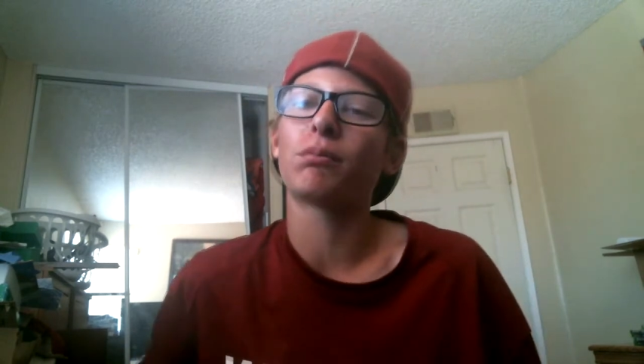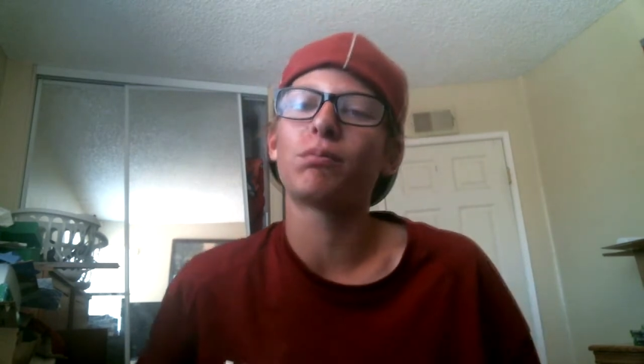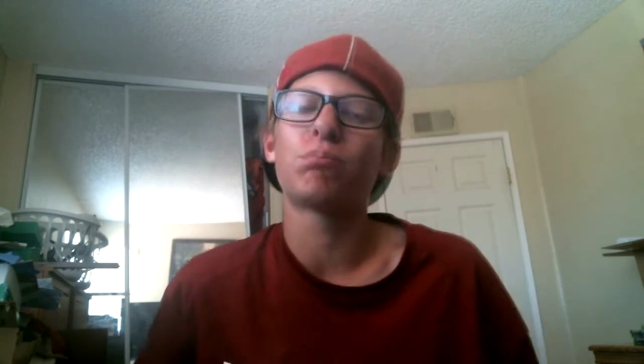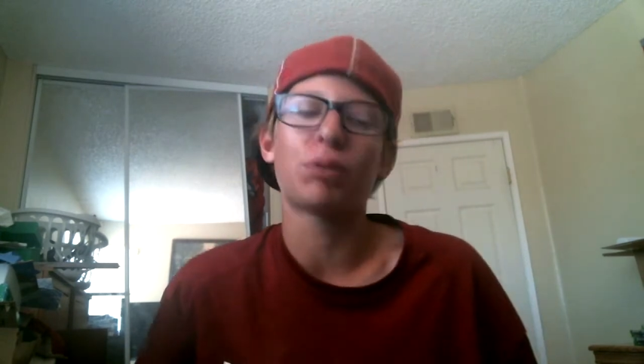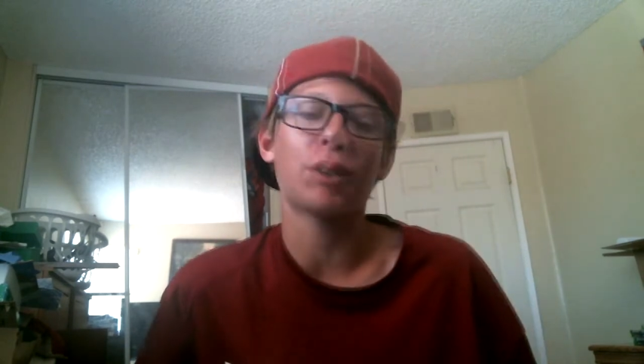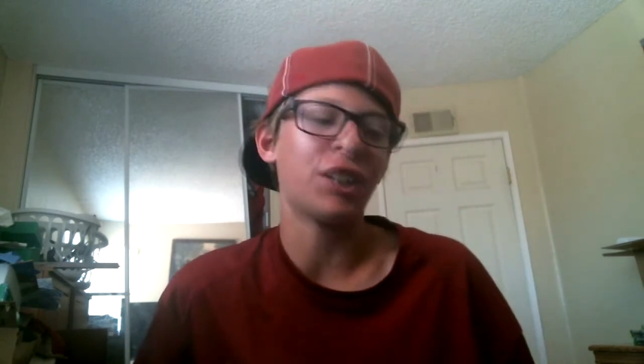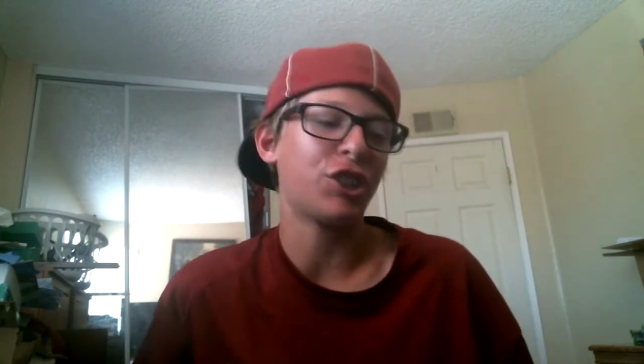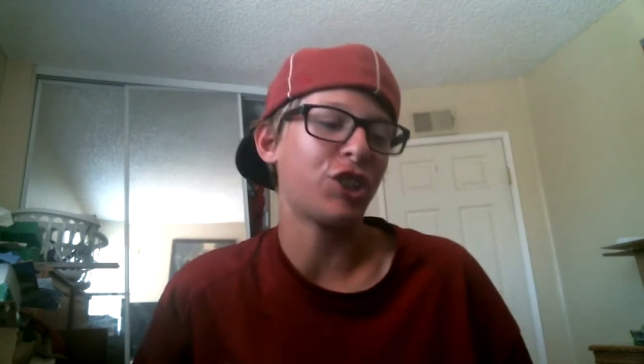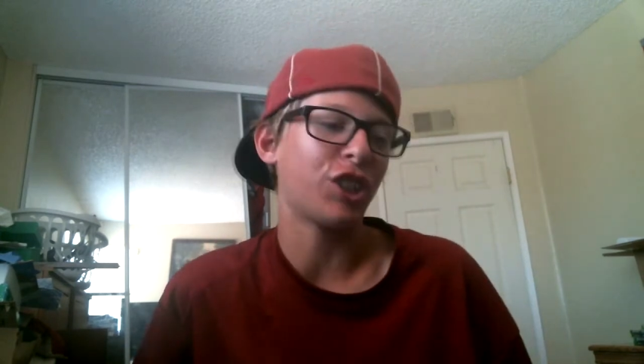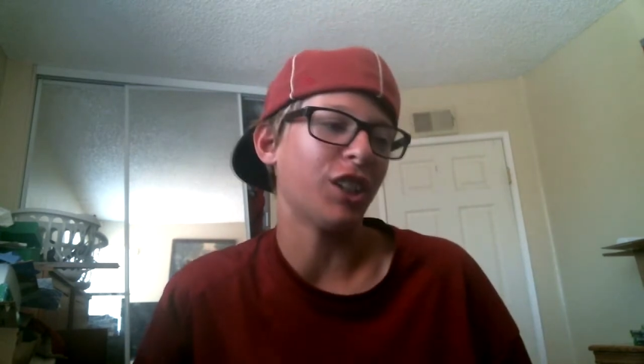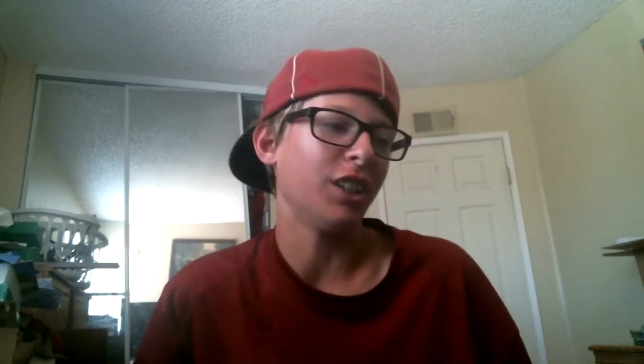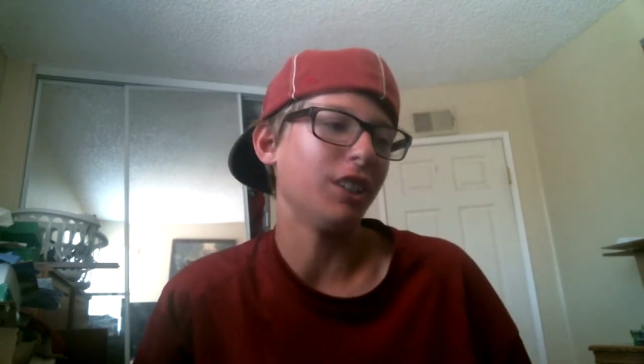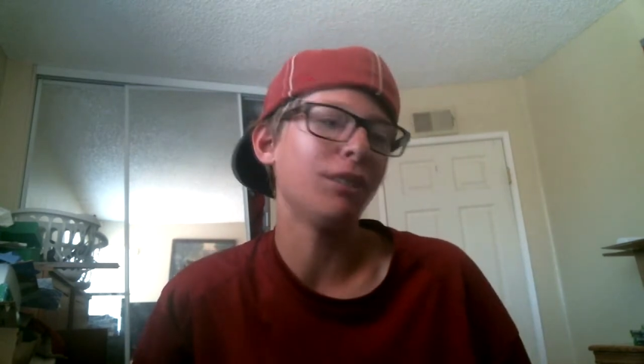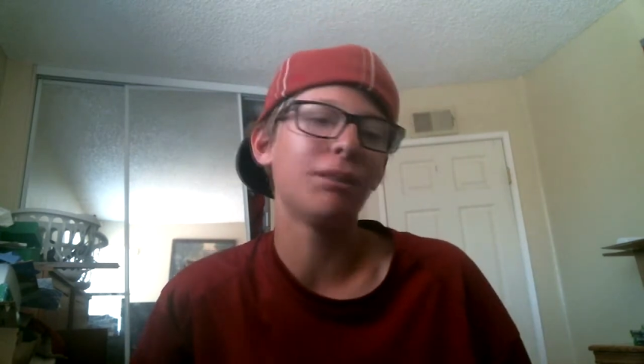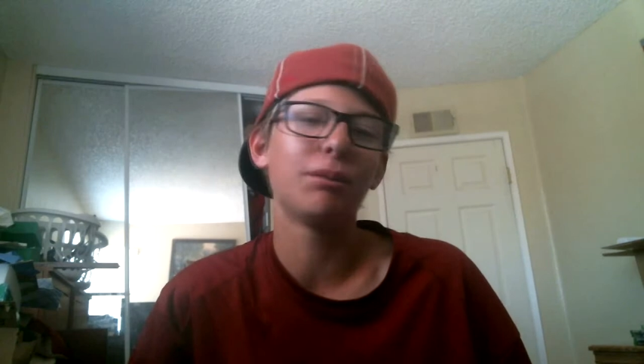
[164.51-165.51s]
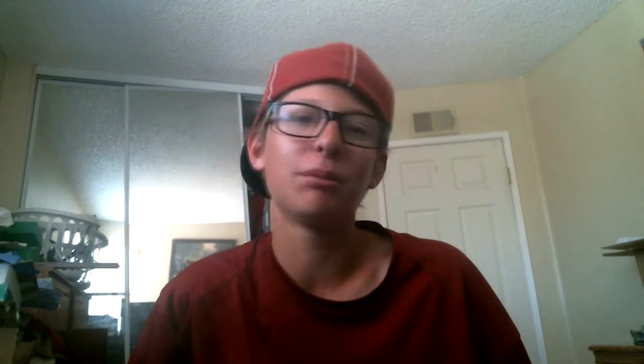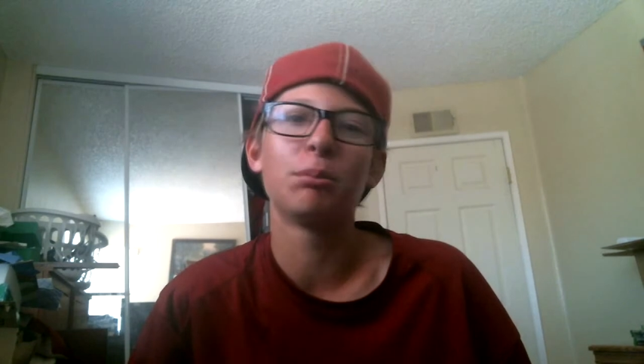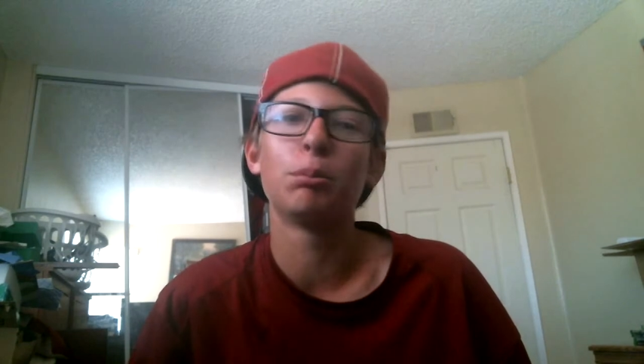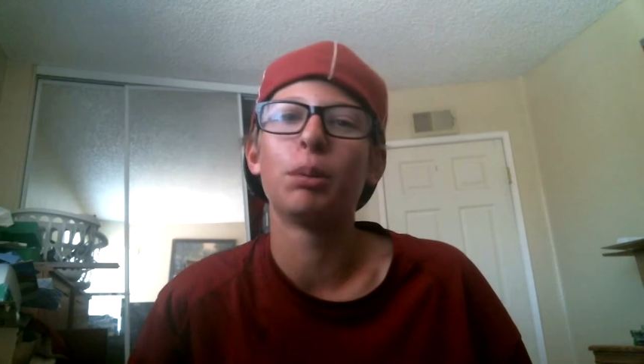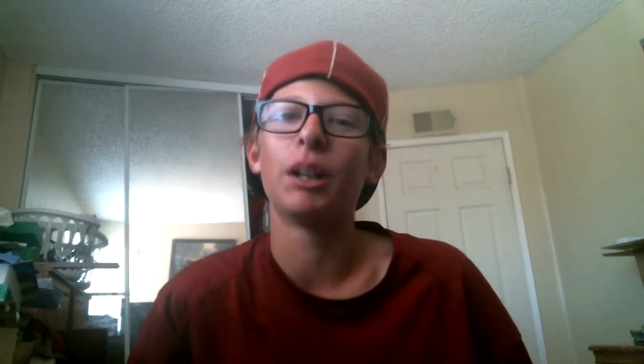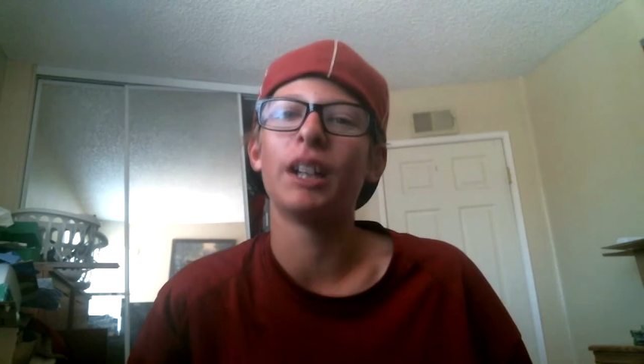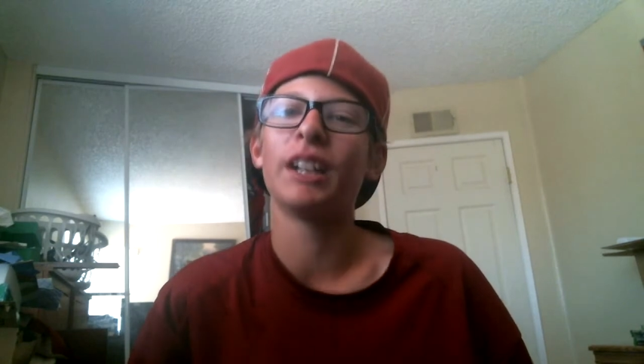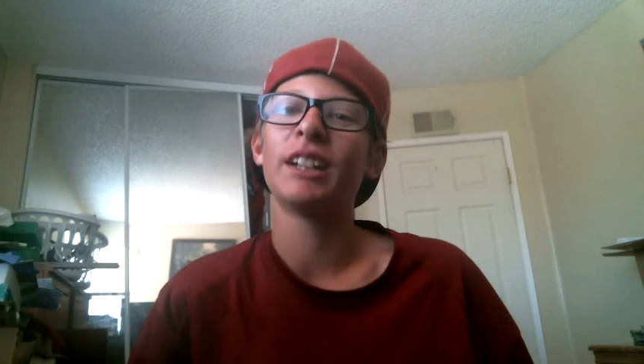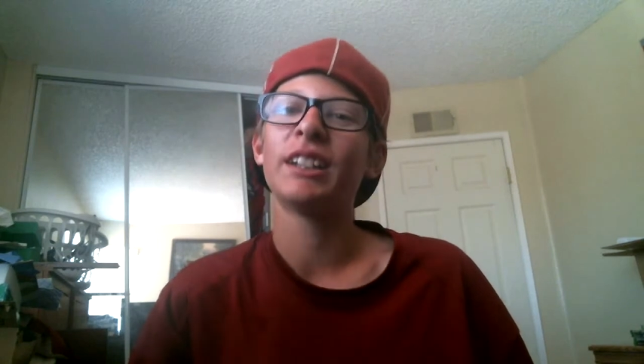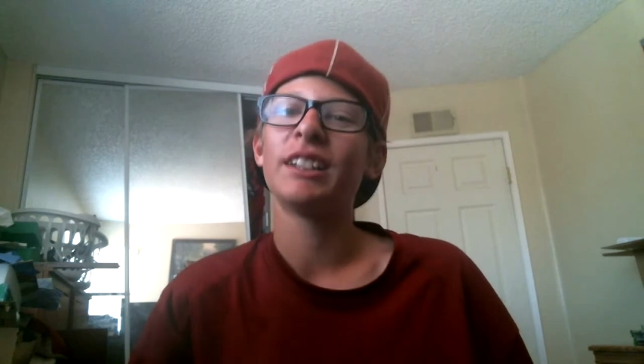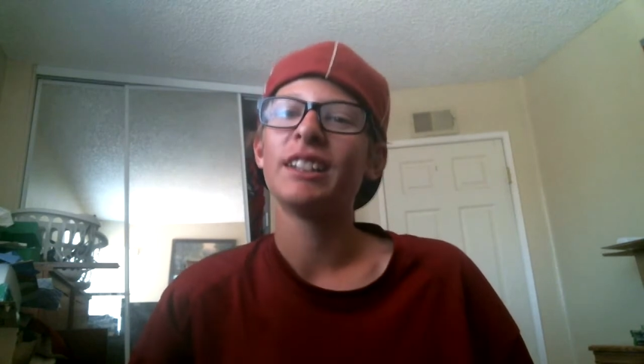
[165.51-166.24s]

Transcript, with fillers: pretty shit, but,